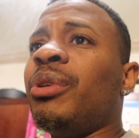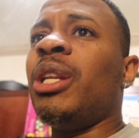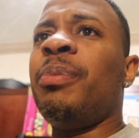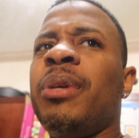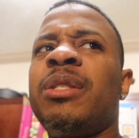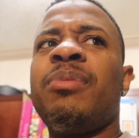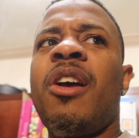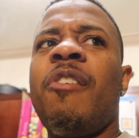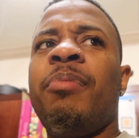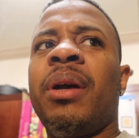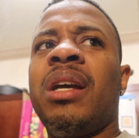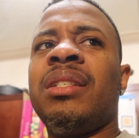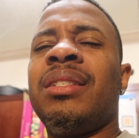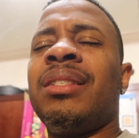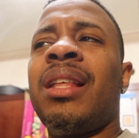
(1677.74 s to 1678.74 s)
really pissing me off
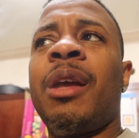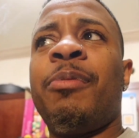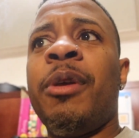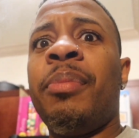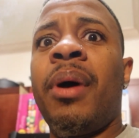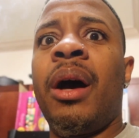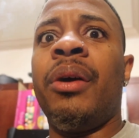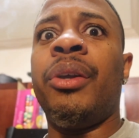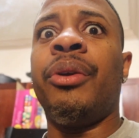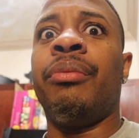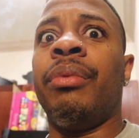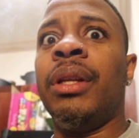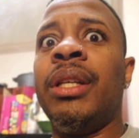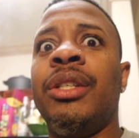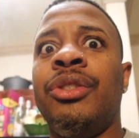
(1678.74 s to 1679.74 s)
because it's like people out here
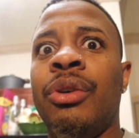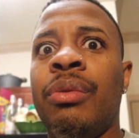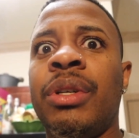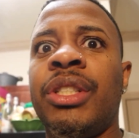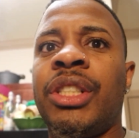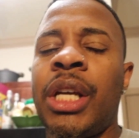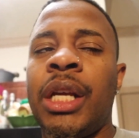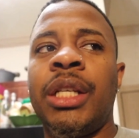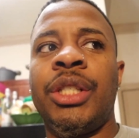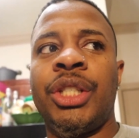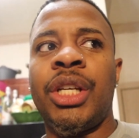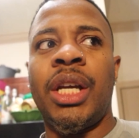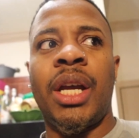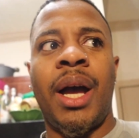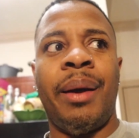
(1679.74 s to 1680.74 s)
really doing shady
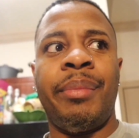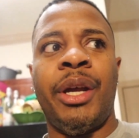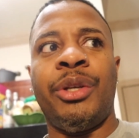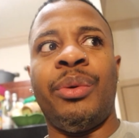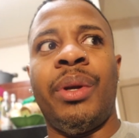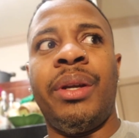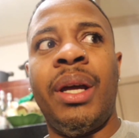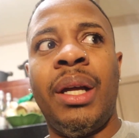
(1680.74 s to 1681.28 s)
shit. I'm not doing